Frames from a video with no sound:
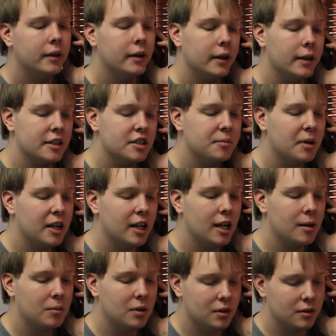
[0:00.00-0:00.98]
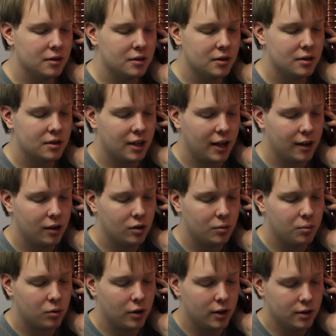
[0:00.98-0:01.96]
Yes, my name is
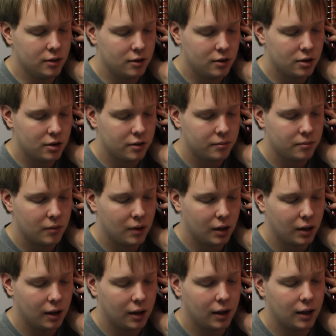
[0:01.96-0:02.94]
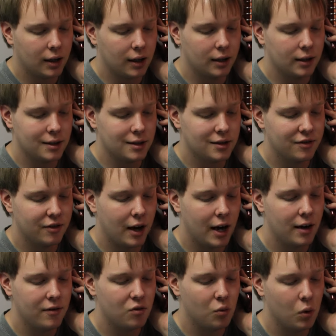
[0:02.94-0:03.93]
Tyler Prince, and it's
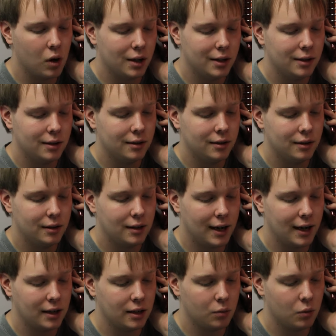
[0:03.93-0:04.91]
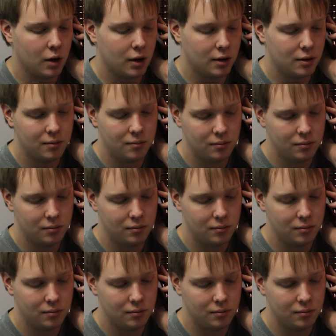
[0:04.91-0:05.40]
5191.